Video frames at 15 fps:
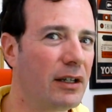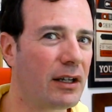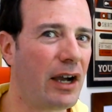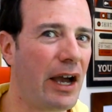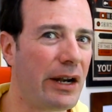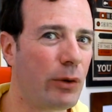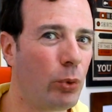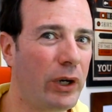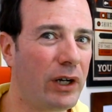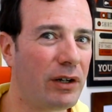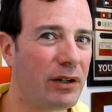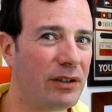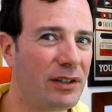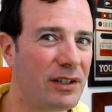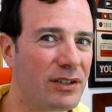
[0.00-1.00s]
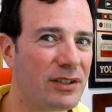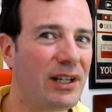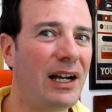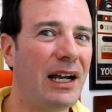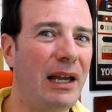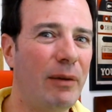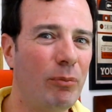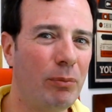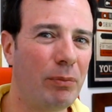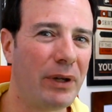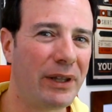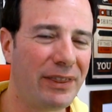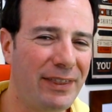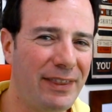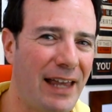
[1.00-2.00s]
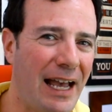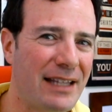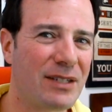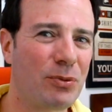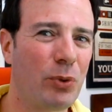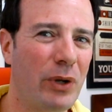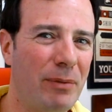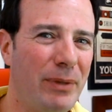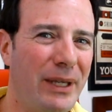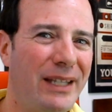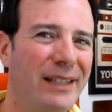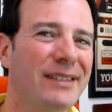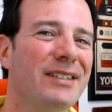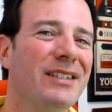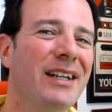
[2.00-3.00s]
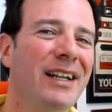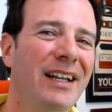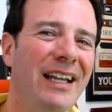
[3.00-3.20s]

Kind of weird in this time, but that's what it means.